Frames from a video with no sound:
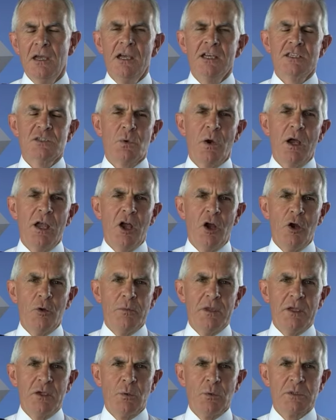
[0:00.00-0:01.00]
So I hope
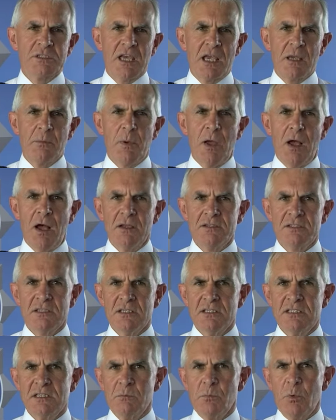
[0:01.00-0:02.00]
that you will take part in
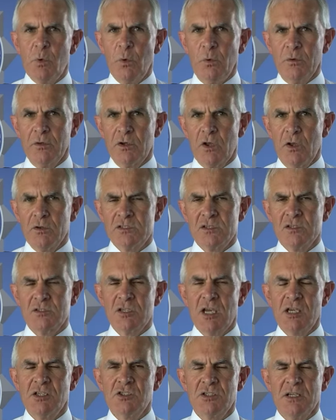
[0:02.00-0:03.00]
this important
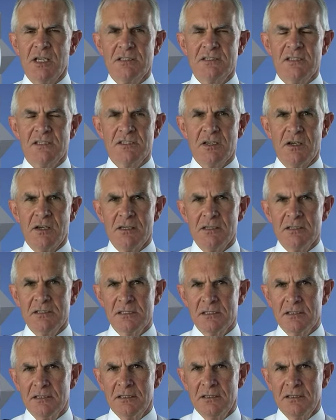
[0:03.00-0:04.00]
consultation exercise.